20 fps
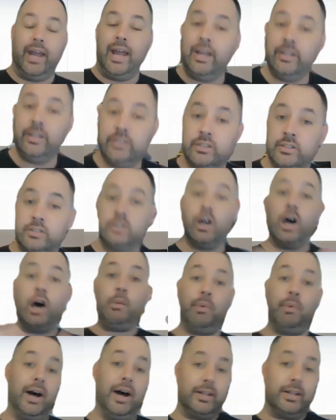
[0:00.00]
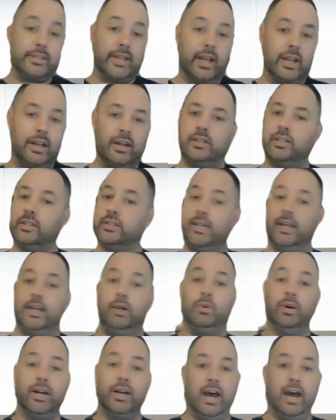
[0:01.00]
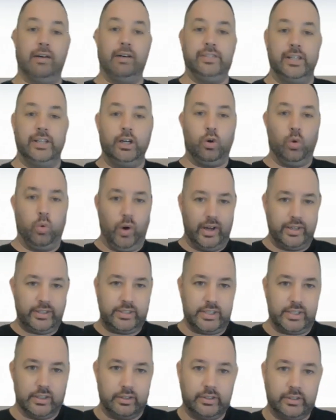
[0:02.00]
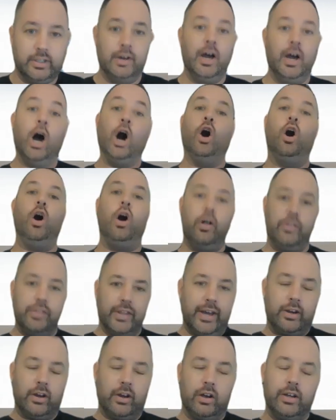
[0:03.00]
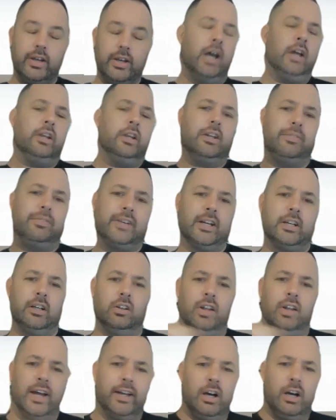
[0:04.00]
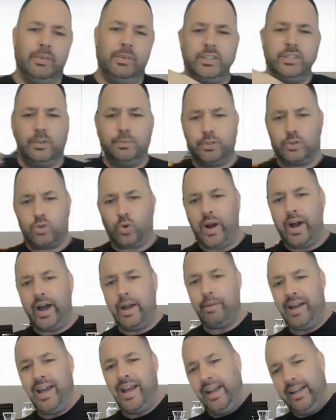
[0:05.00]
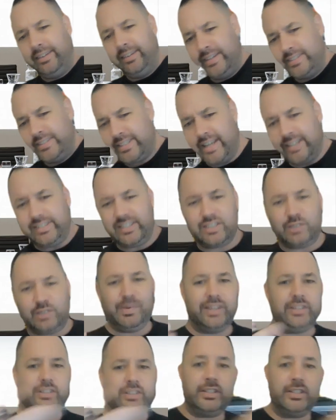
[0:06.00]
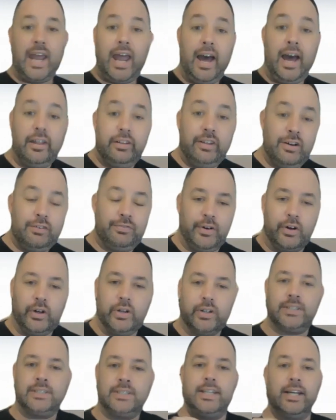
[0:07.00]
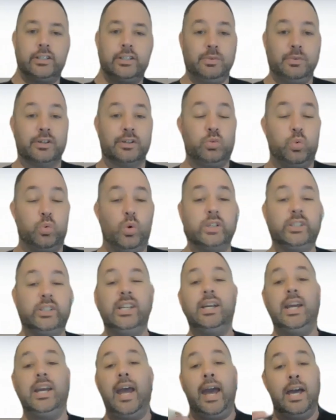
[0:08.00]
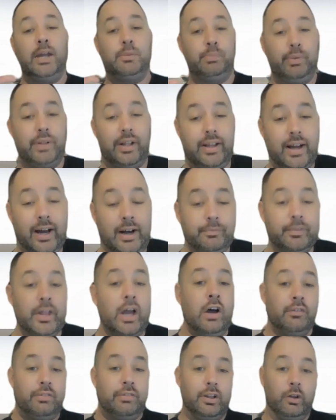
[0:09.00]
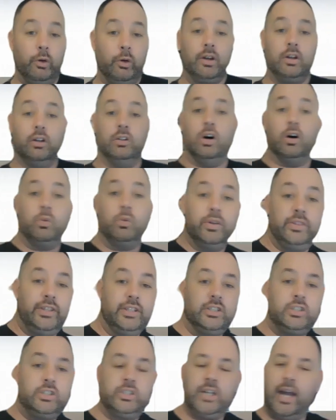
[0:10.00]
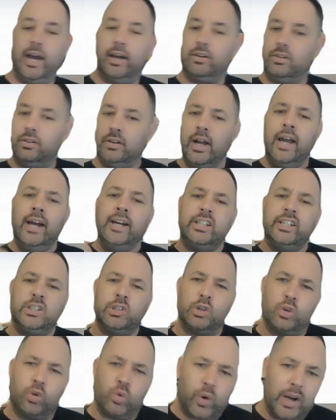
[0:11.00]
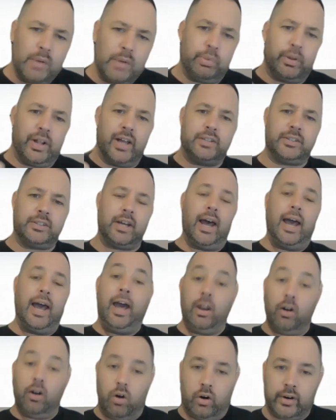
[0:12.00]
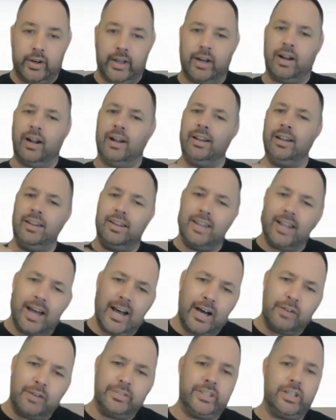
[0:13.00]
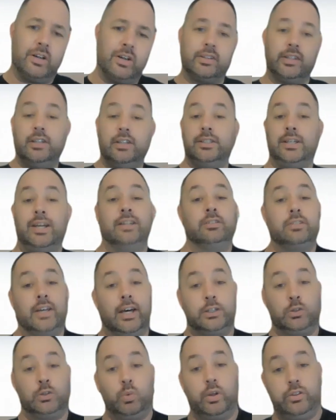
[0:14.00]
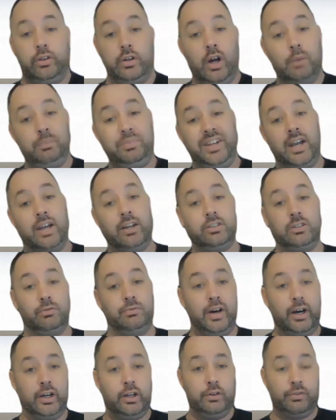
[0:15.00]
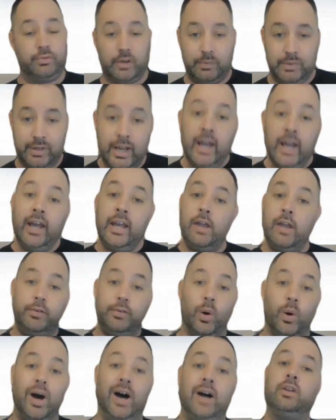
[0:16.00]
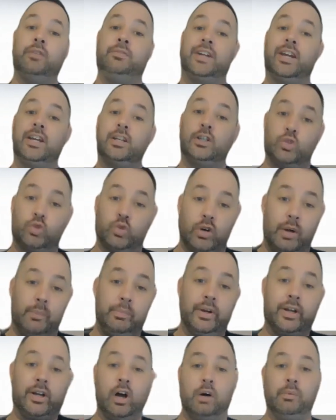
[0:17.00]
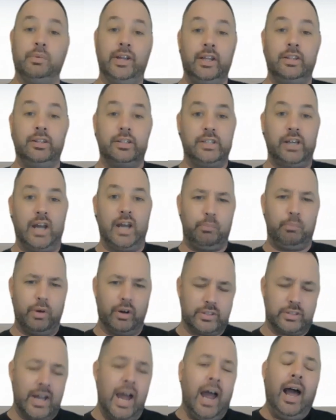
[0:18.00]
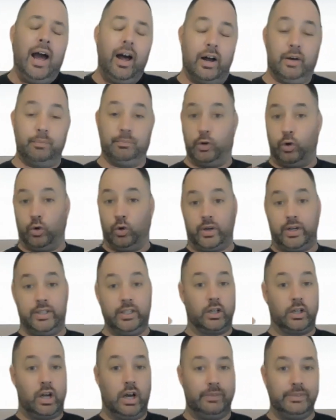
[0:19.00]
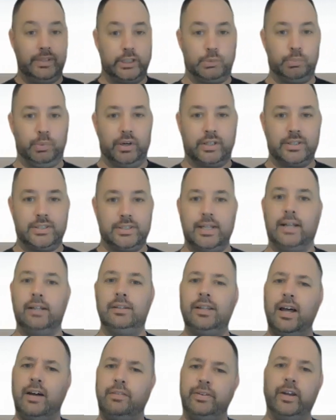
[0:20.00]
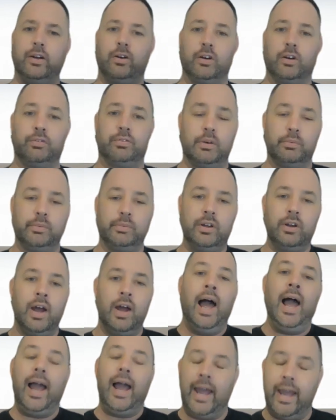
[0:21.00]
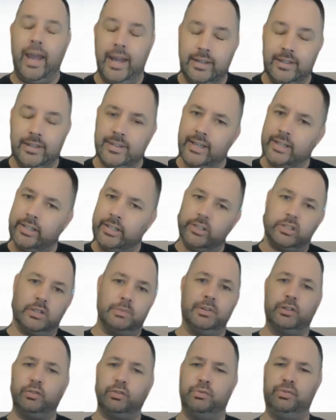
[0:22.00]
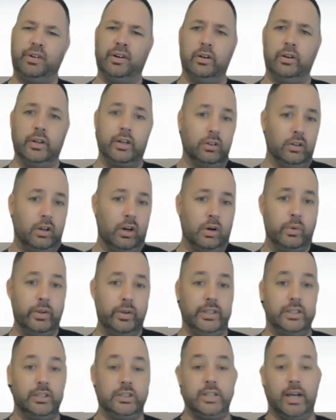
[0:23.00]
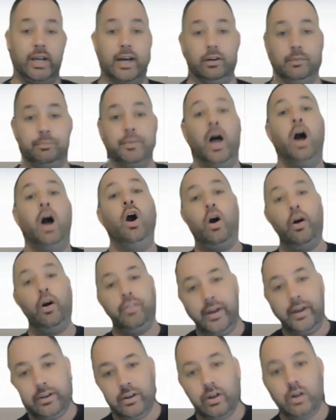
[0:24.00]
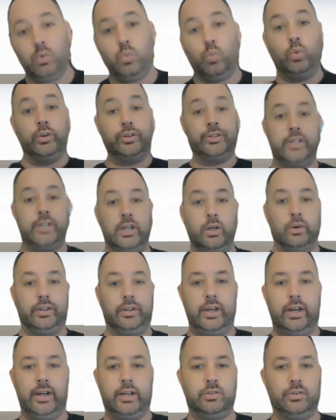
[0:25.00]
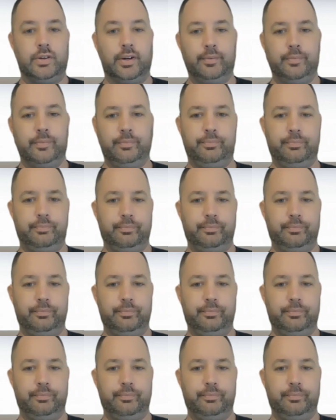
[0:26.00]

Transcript: And still asking, does anyone have any questions? On that note, don't forget to like, comment, subscribe, and let's get this message out there, folks. Thanks so much for watching and um, following along with this channel. It's a great pleasure and honor, and I love sharing these insights with you. Hope you gain some value from it. If you are, don't forget to drop a comment in the chat box um, or in the comments box there. Love hearing from you, and thank you so much for following along with this channel. On that note, we'll see you on the next one.